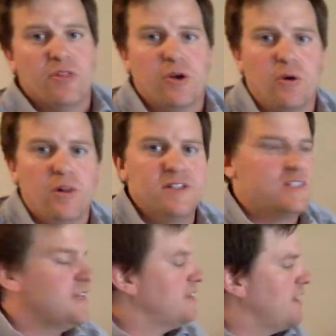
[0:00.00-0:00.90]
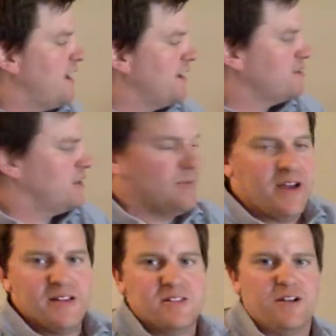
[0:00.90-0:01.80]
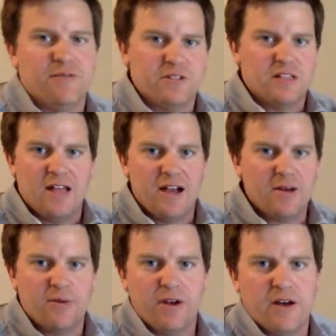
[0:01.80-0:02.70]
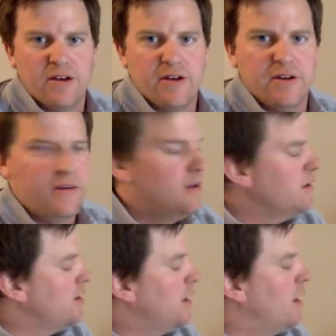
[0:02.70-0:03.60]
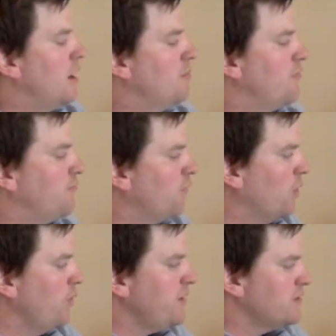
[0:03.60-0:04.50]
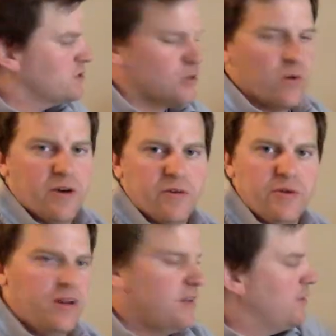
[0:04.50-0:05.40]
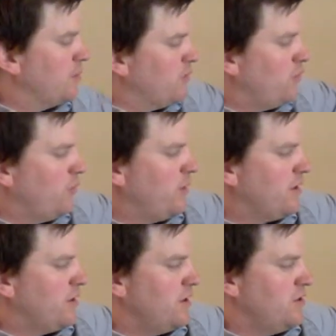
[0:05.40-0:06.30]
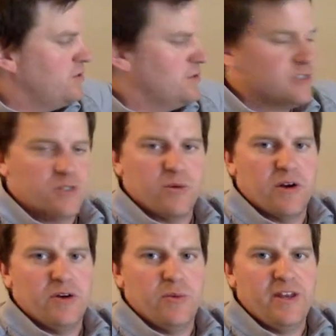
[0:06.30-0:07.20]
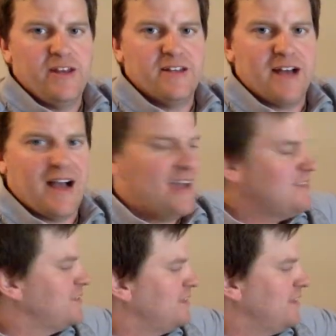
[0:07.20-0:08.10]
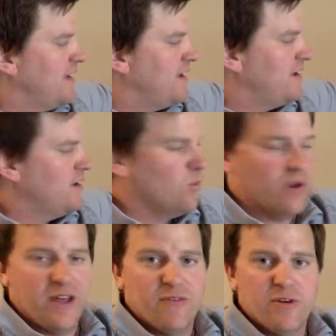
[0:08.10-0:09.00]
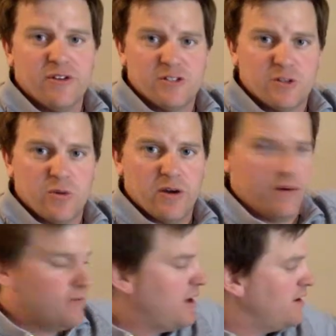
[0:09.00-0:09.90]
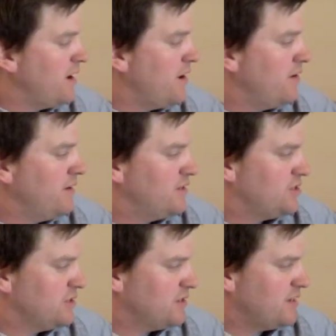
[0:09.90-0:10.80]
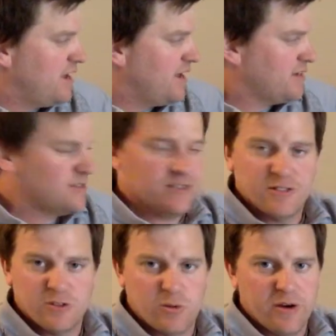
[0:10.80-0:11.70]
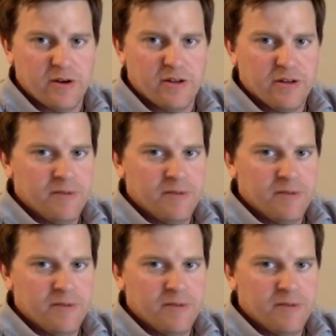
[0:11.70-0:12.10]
the goal is to get the x all by itself. There's a lot going on here. Before we can square root anything, before we can undo this squared, we need to isolate whatever is squared. Right now, it's just x squared.